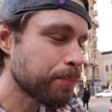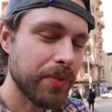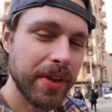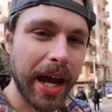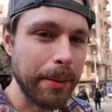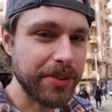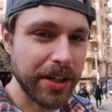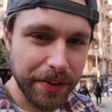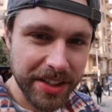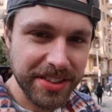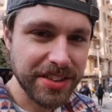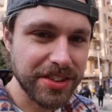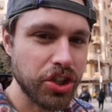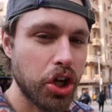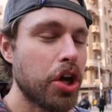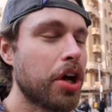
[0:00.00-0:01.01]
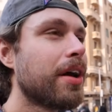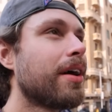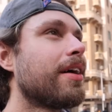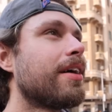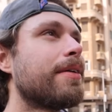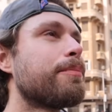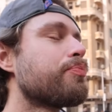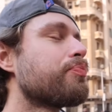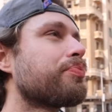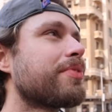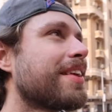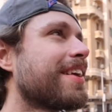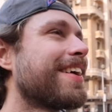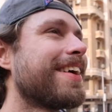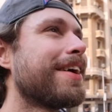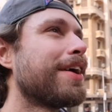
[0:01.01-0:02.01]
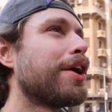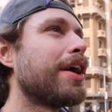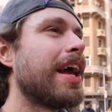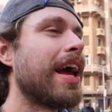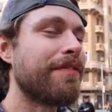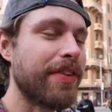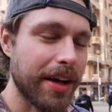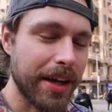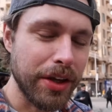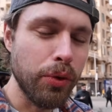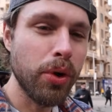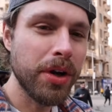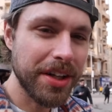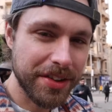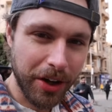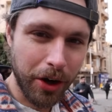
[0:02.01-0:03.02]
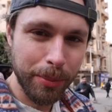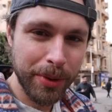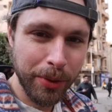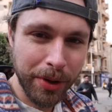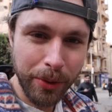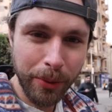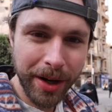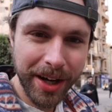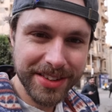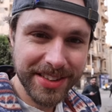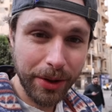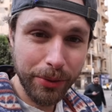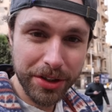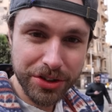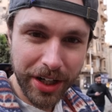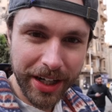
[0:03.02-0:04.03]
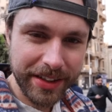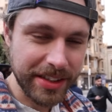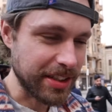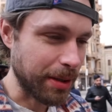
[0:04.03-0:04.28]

I'm telling you, this is, if you wouldn't have told me what it was, I would have drank this.